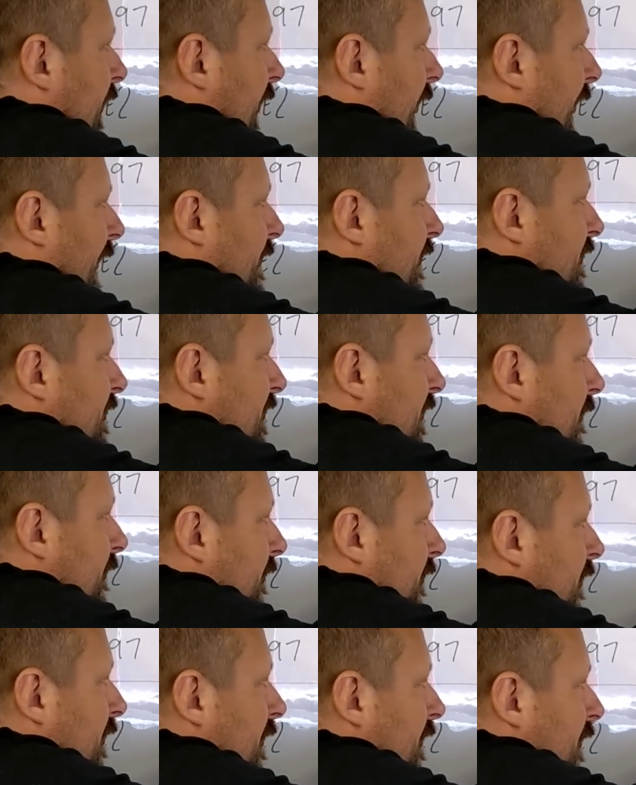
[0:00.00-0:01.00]
Additive.
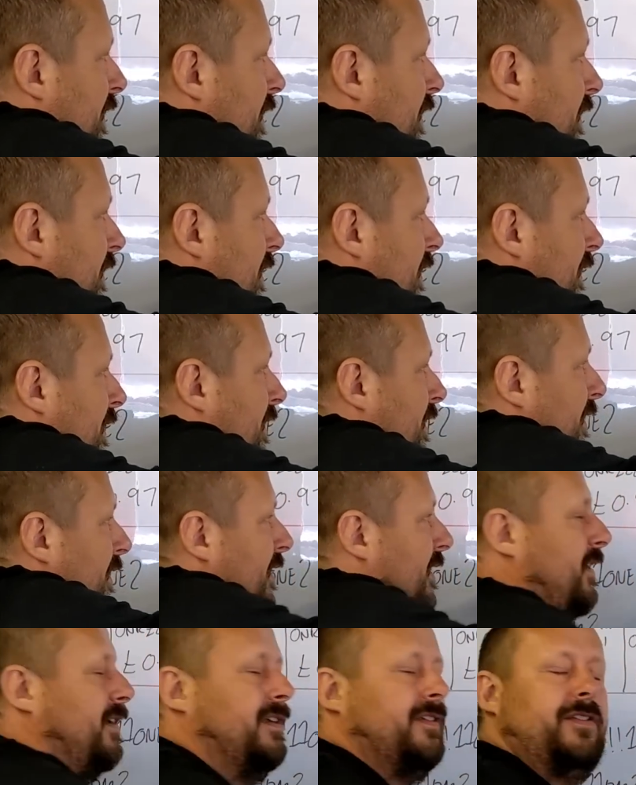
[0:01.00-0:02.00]

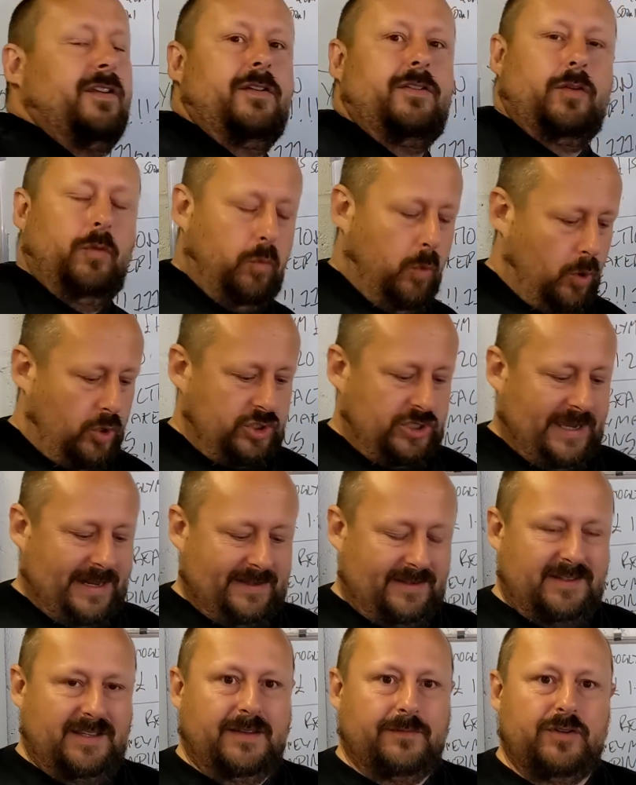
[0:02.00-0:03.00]
So it's a wash
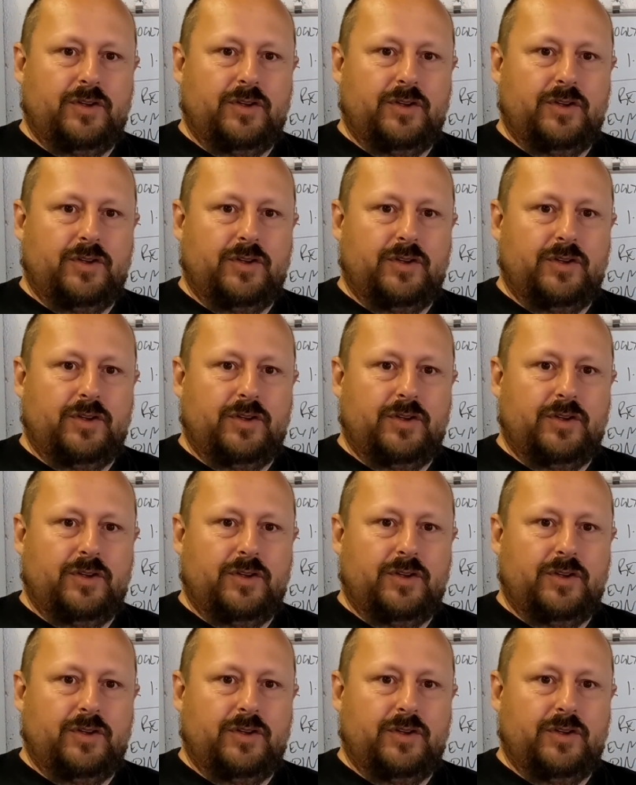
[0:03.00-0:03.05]
additive.